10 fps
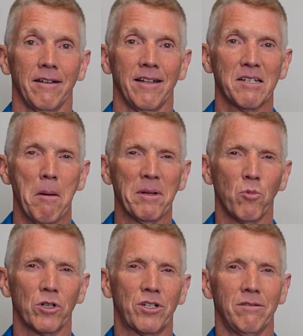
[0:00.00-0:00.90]
This may be a little
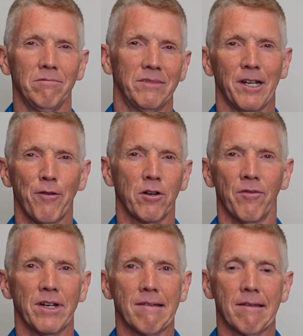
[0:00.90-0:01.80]
more difficult
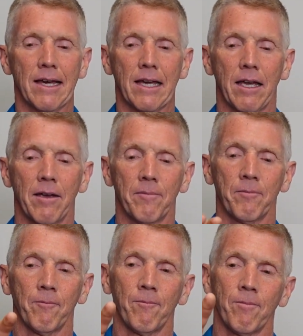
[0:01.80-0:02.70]
than you think.
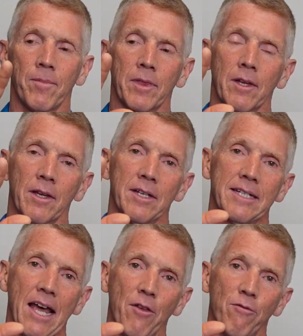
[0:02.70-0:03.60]

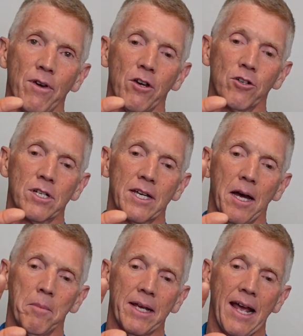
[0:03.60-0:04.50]
See how the fingers
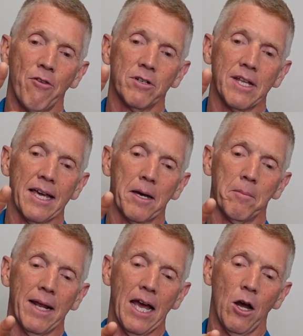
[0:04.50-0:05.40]
come together as they
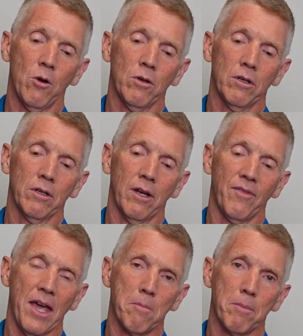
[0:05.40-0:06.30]
come down
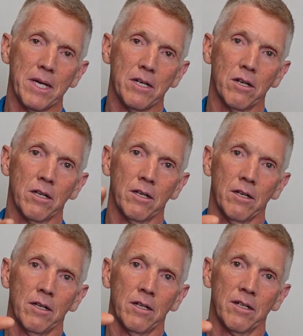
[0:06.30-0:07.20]
and they meet?
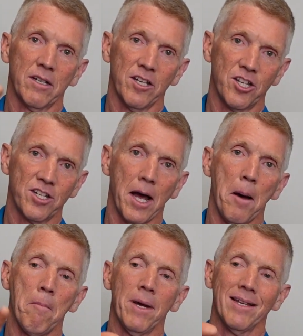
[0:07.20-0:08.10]
To
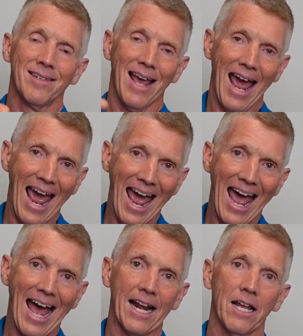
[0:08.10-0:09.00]
sum, to
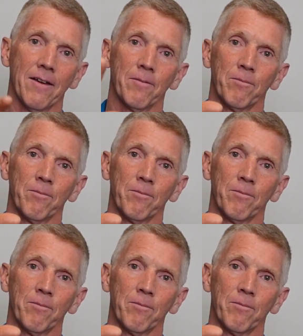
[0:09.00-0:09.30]
add.